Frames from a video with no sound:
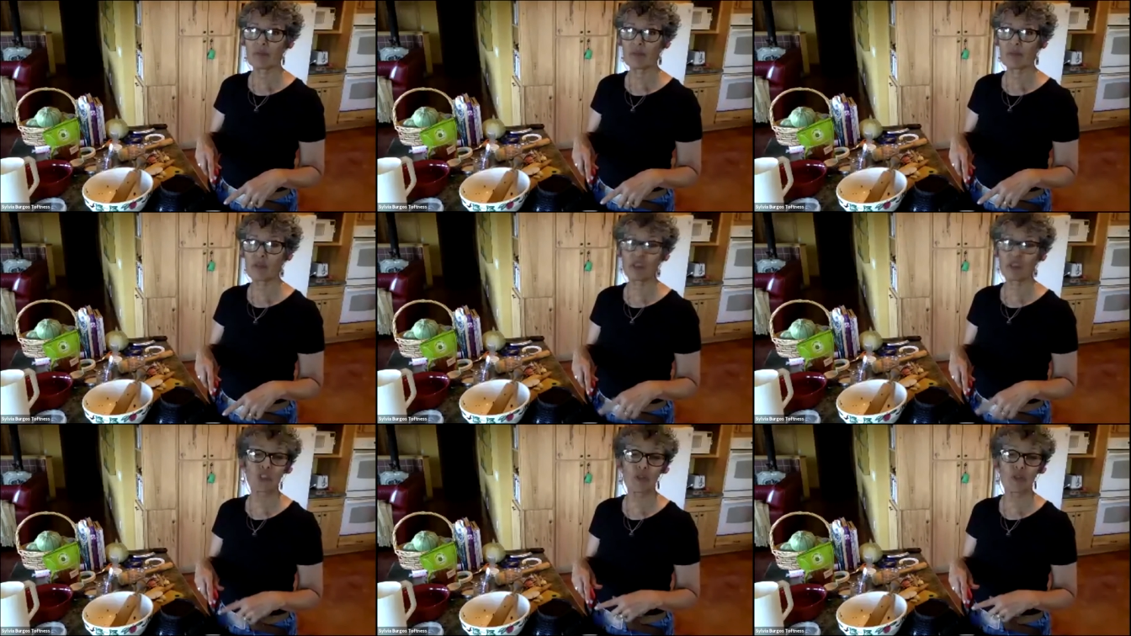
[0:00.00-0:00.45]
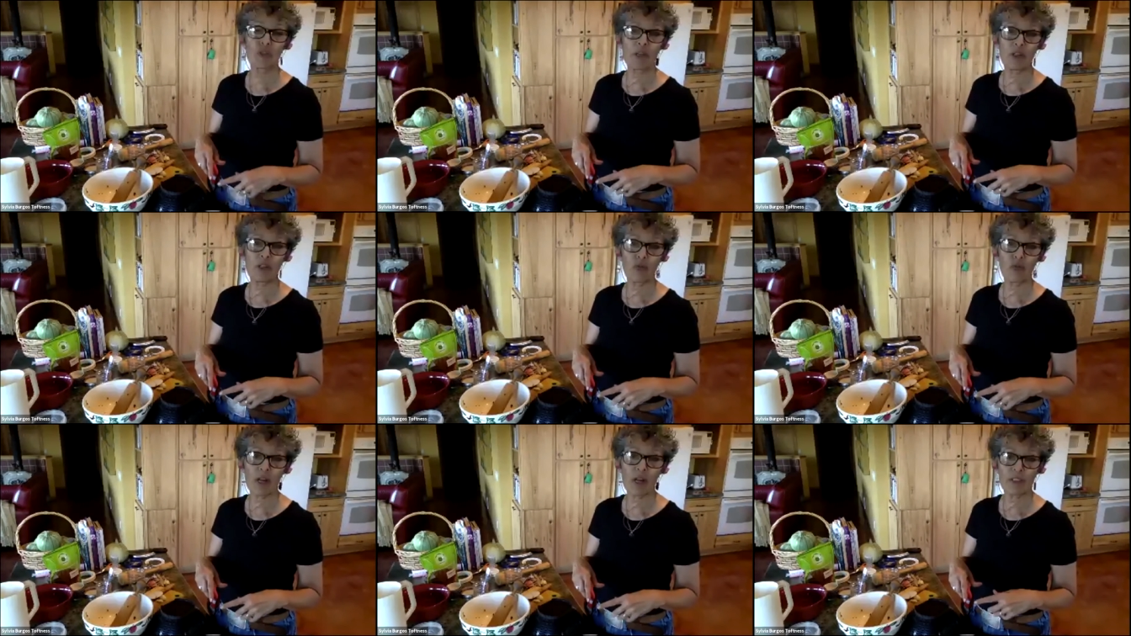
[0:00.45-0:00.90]
freshly
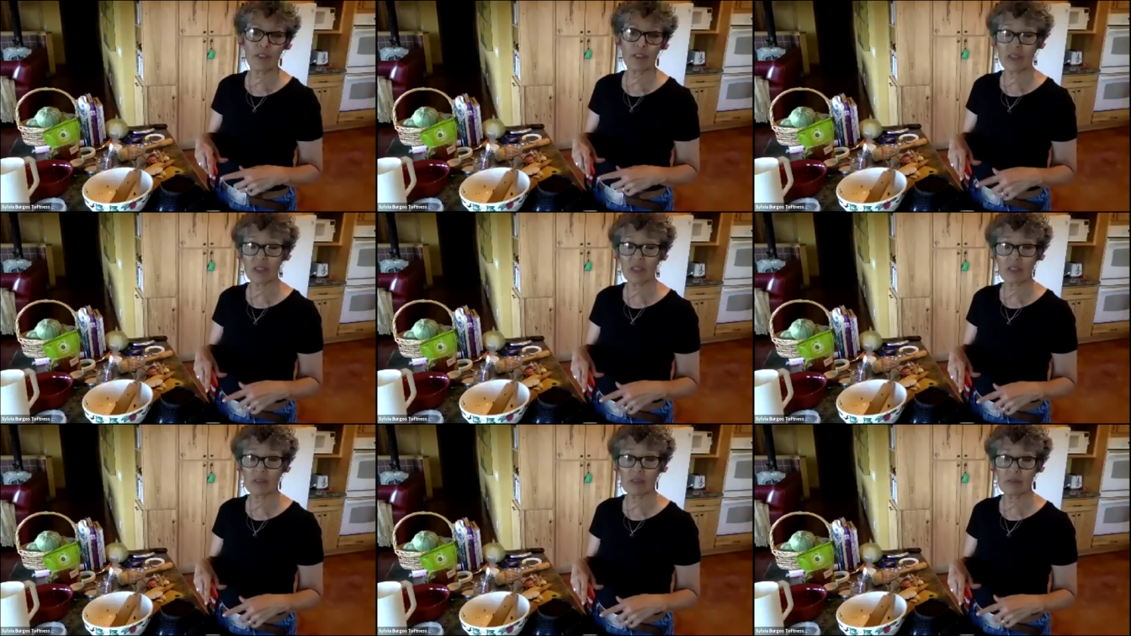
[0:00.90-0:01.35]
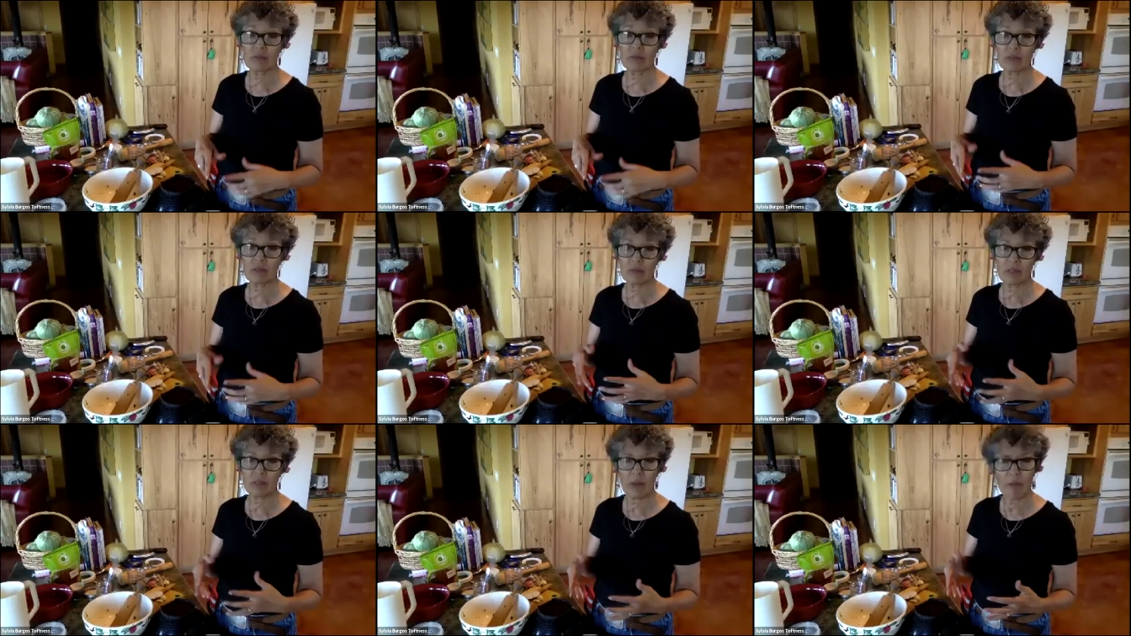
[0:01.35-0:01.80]
made rice.
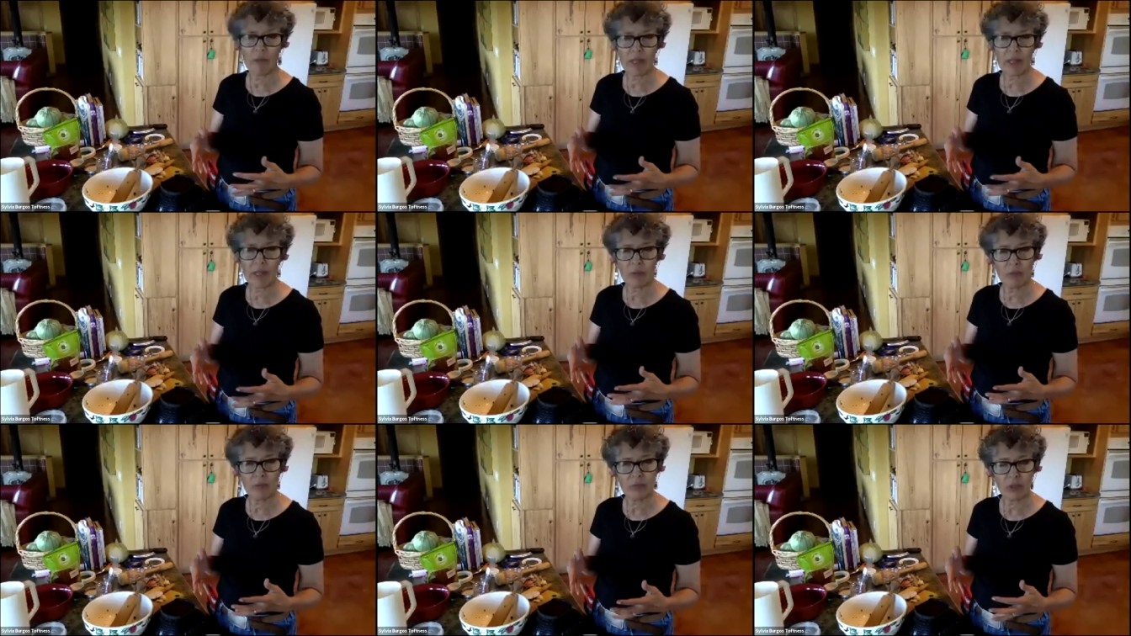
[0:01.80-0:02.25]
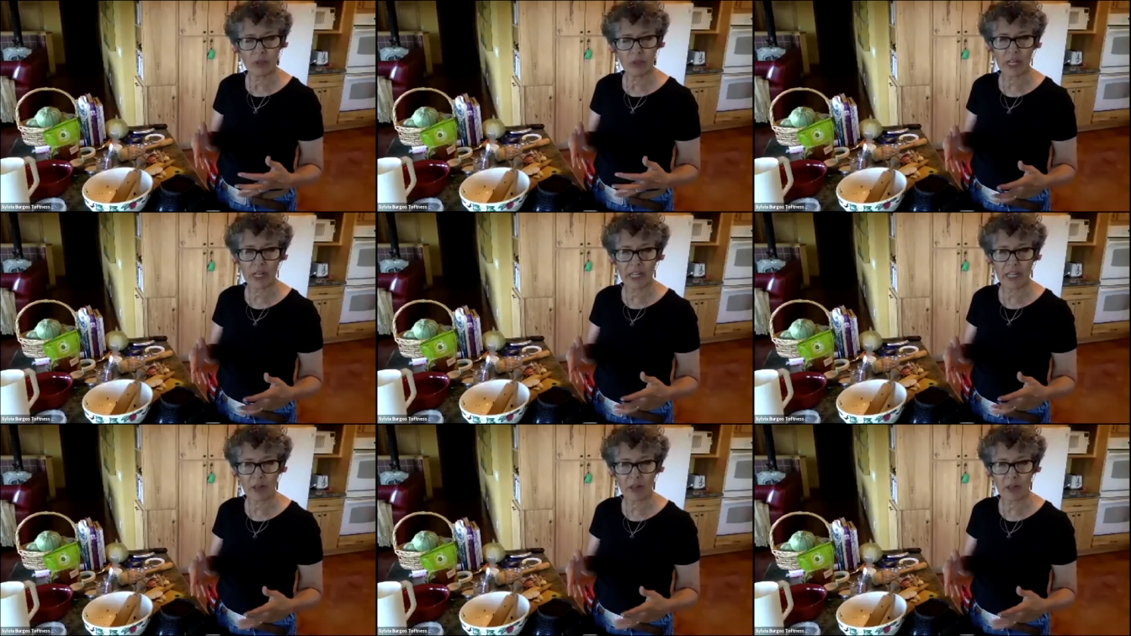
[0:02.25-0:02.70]
I make
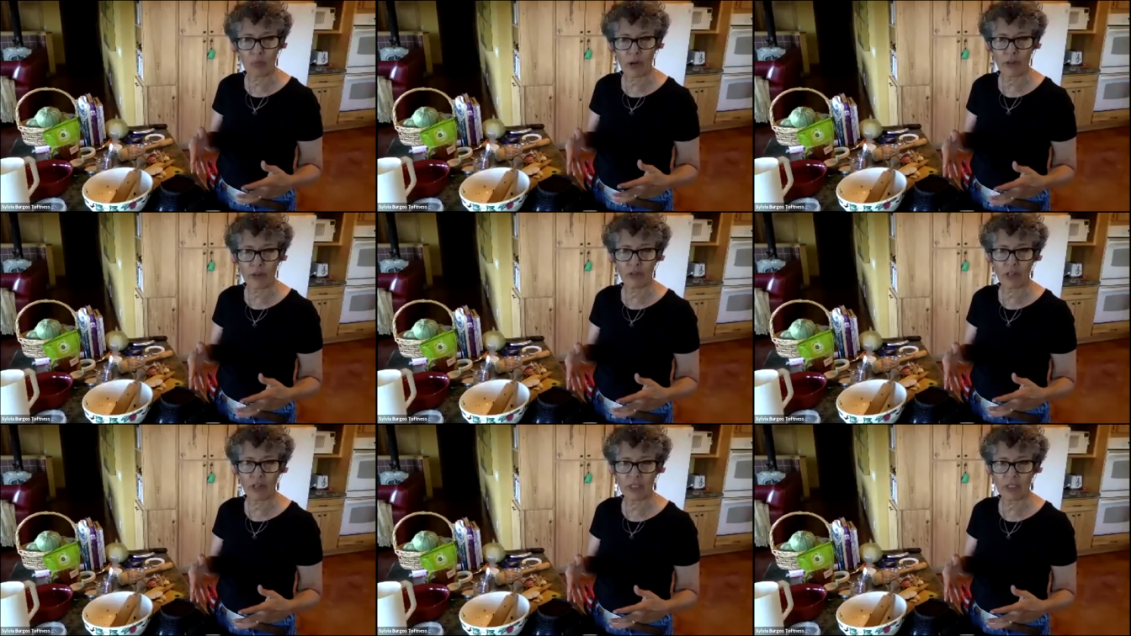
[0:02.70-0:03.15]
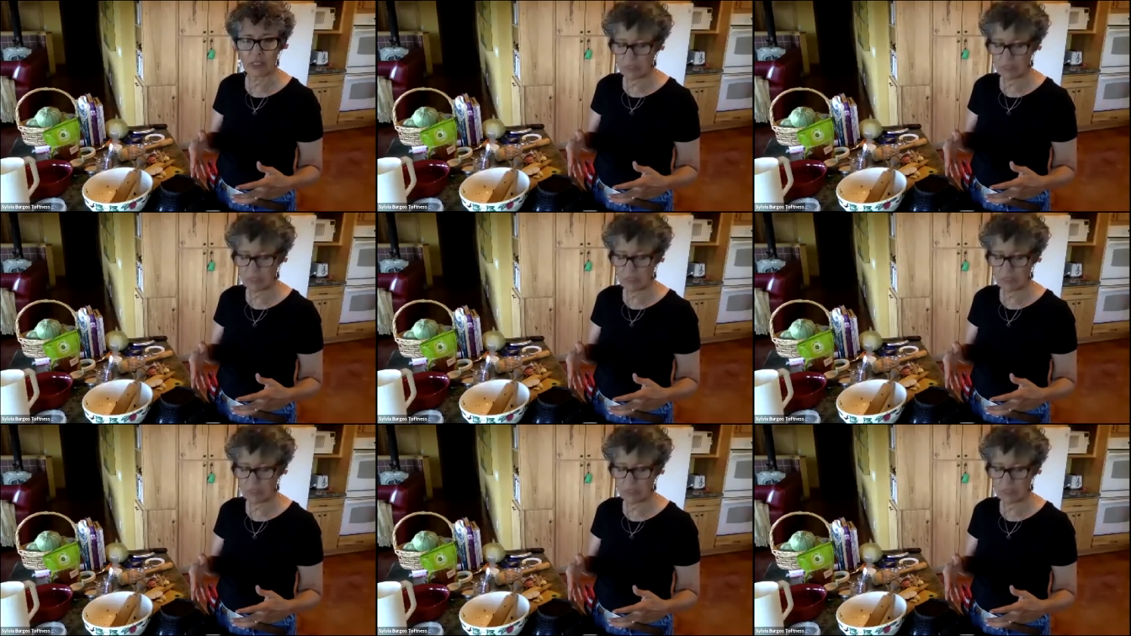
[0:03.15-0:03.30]
organic brown rice.